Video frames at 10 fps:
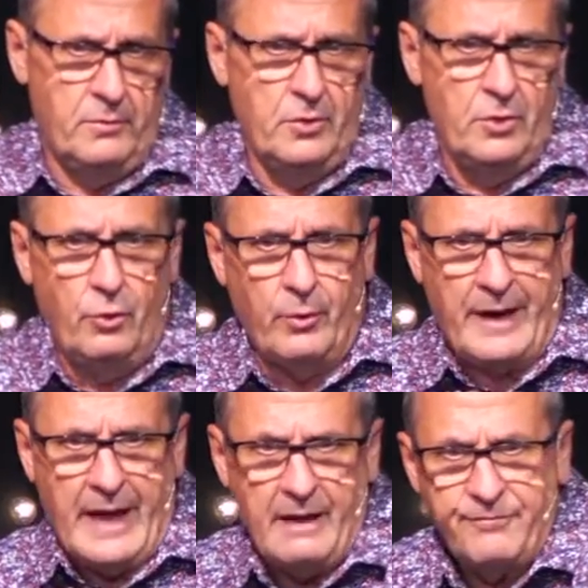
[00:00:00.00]
who are
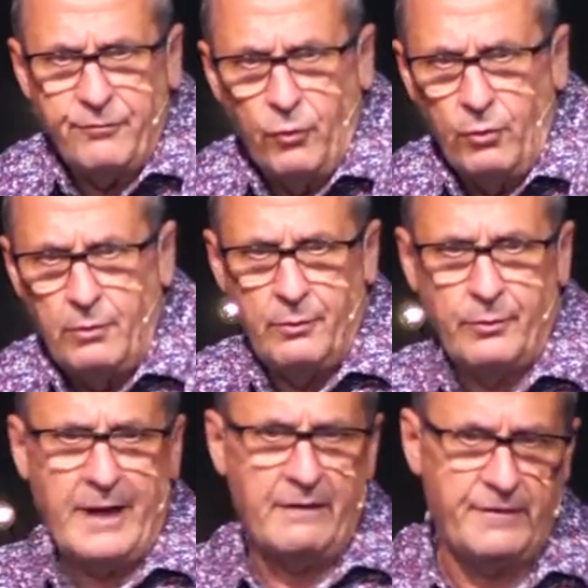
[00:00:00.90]
half full or
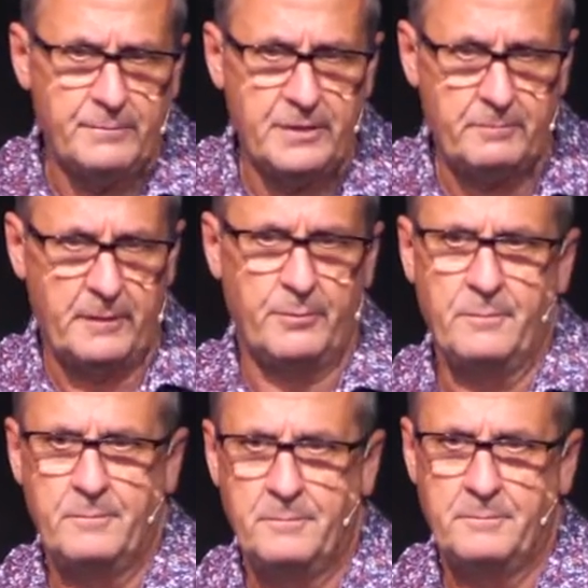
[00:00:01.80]
half empty people.
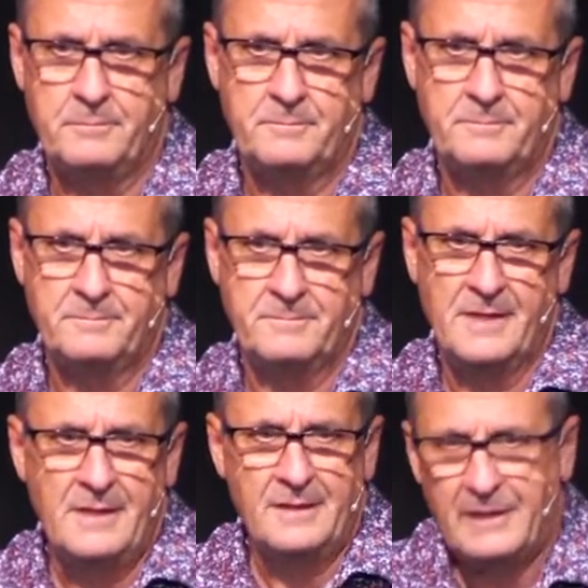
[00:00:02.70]

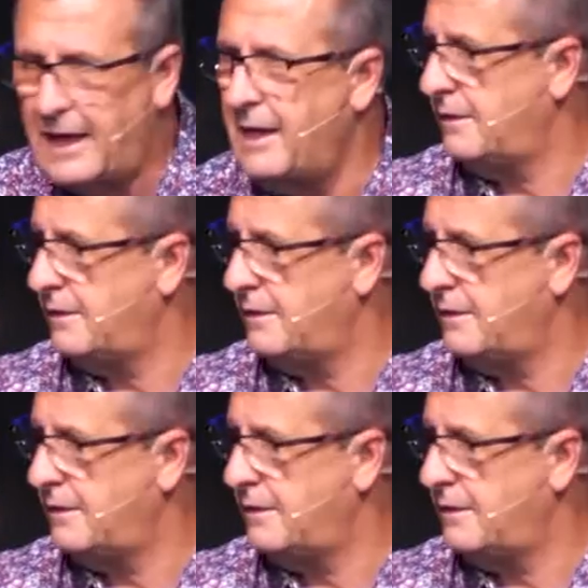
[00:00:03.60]
I